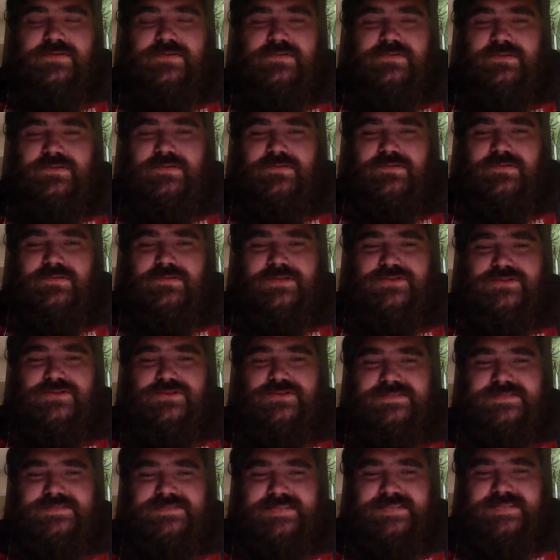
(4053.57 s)
little
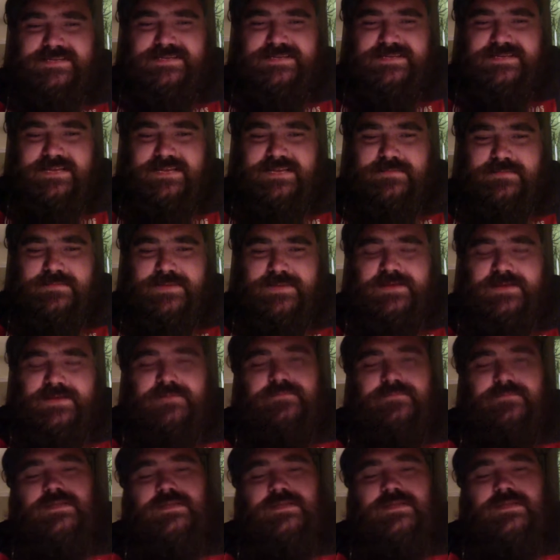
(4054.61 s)
interesting tidbit
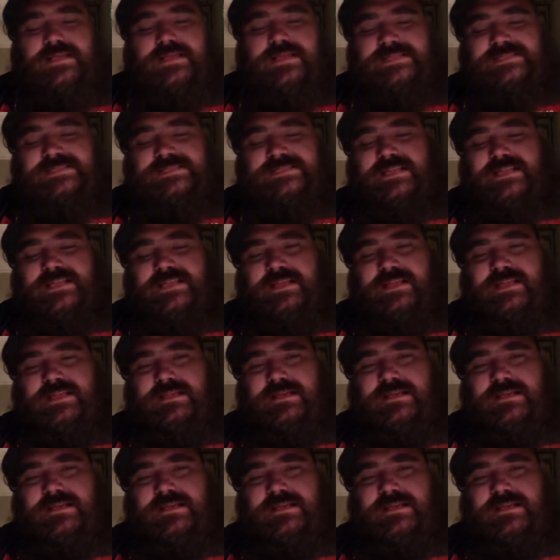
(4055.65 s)
is that